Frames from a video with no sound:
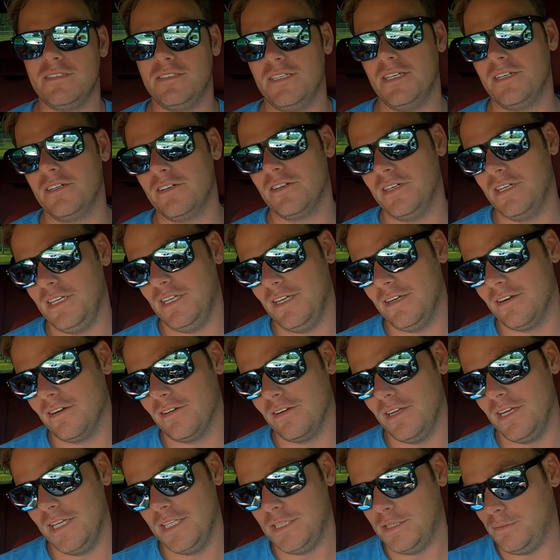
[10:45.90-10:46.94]
center in here.
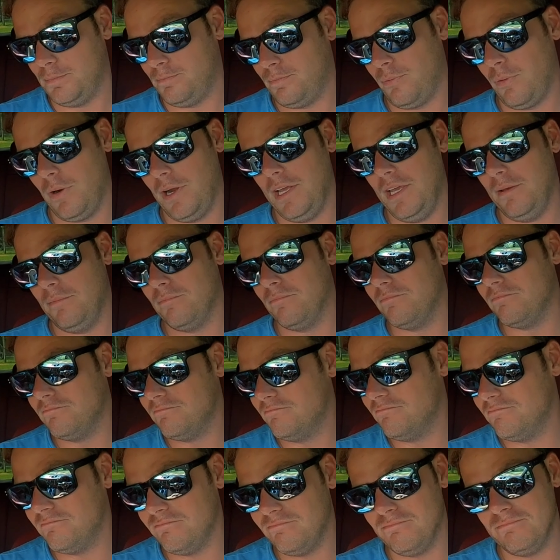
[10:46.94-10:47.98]
It's pretty
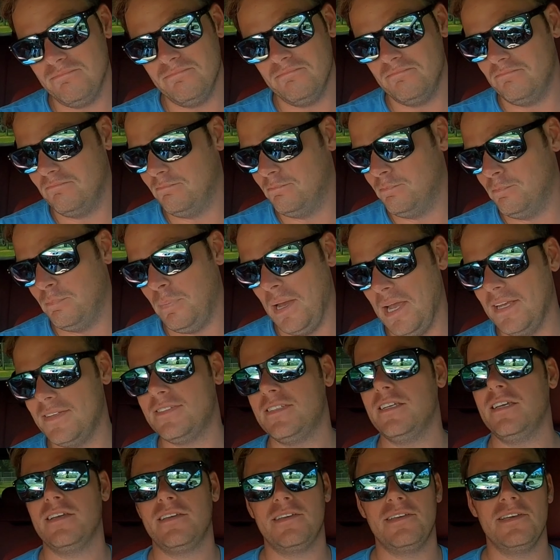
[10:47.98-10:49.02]

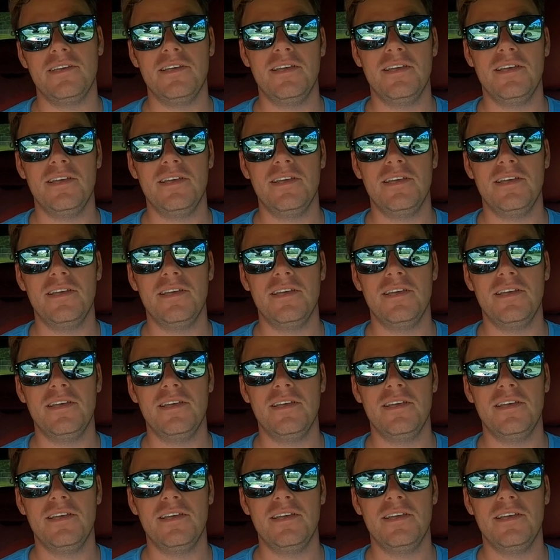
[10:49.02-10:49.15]
basic,